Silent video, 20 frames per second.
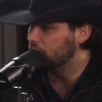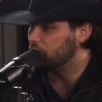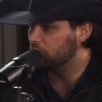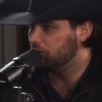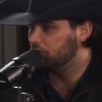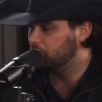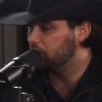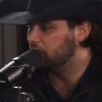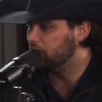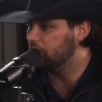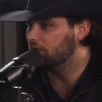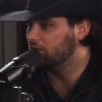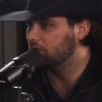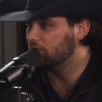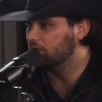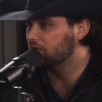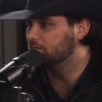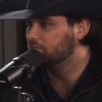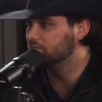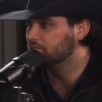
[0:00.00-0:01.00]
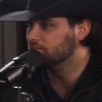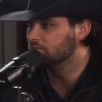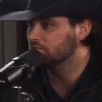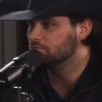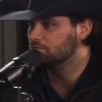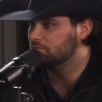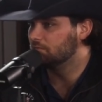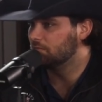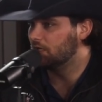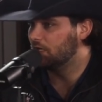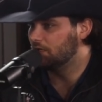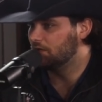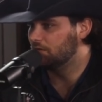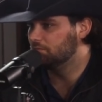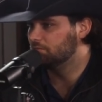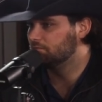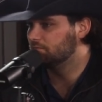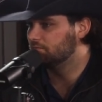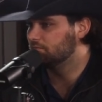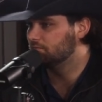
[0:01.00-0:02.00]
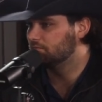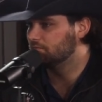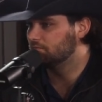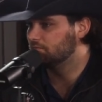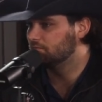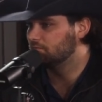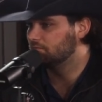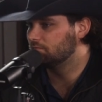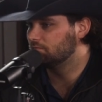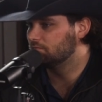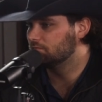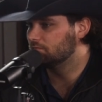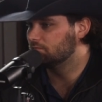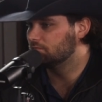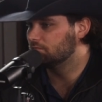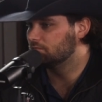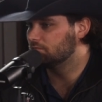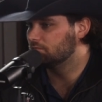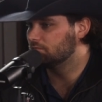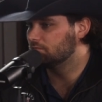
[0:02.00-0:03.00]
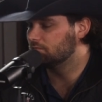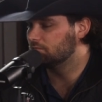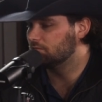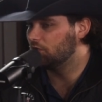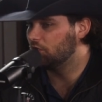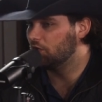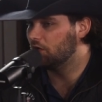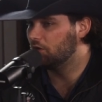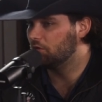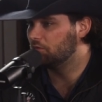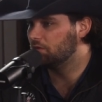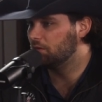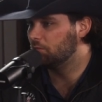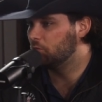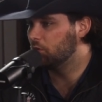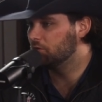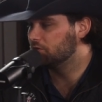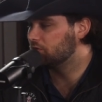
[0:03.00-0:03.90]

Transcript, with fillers: we've been in the, um, you know, and we